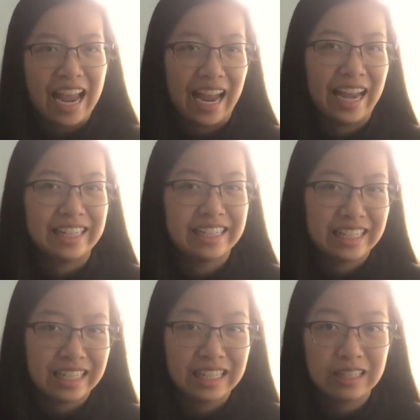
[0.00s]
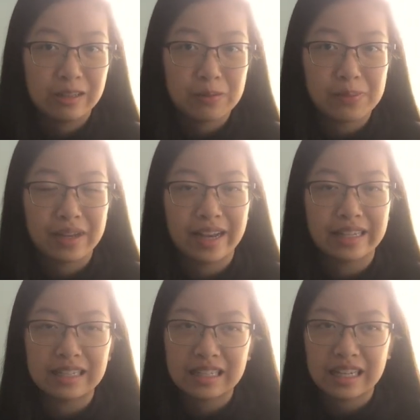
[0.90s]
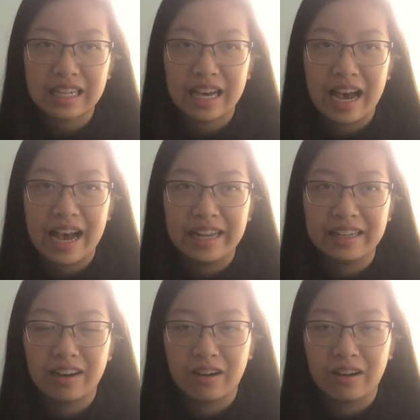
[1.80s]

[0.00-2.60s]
And two, because he had